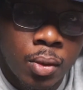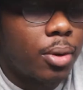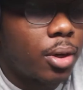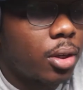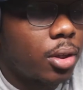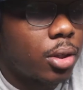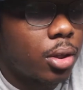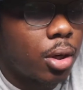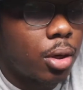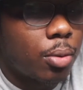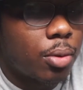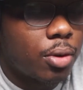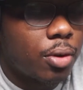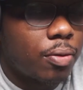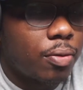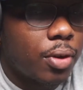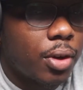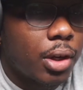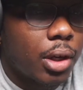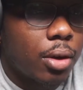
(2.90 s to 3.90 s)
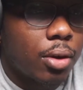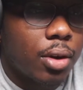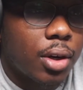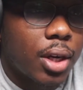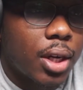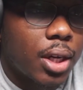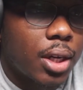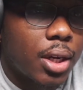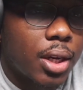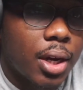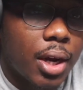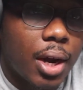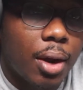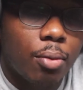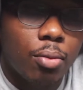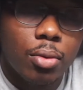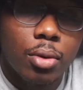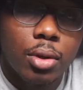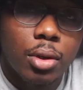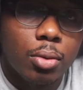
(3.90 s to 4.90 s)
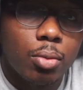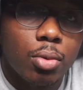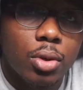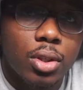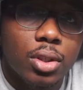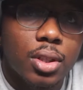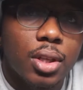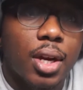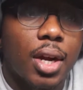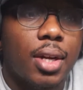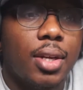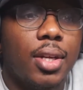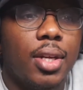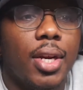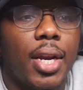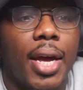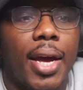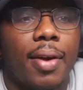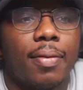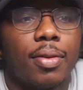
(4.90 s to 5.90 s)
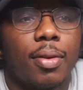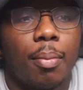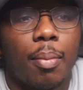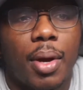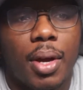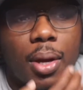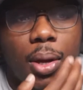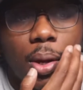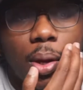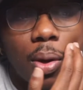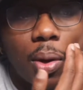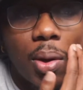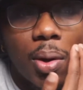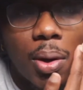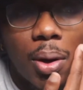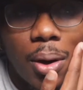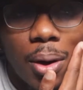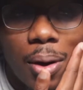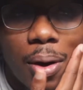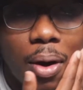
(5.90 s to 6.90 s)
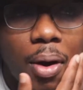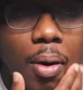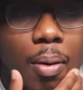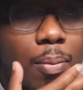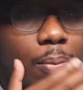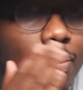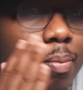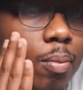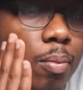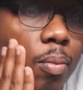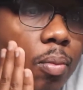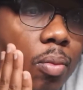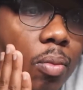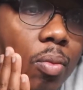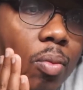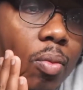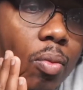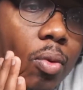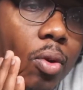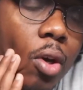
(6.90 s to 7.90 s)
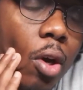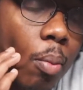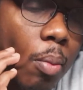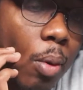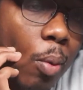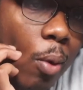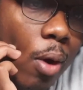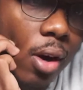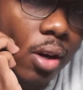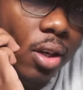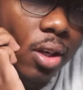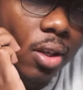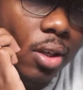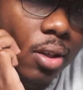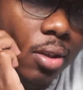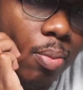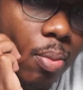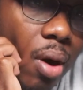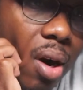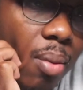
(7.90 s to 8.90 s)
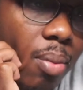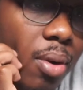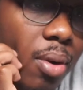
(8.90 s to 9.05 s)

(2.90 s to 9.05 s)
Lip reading: at y'all with a video today that I really wish that I didn't have to make. You're gonna be watching this probably